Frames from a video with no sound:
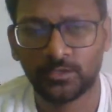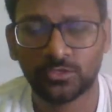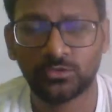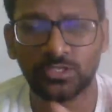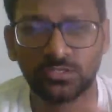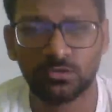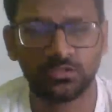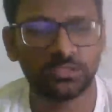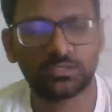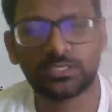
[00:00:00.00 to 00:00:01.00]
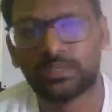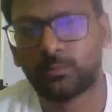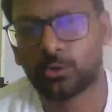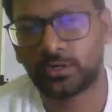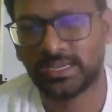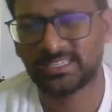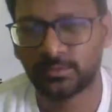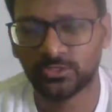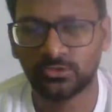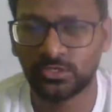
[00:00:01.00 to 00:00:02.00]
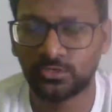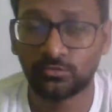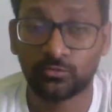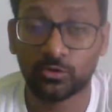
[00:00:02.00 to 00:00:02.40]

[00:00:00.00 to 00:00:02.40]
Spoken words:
So these are the important aspects you need to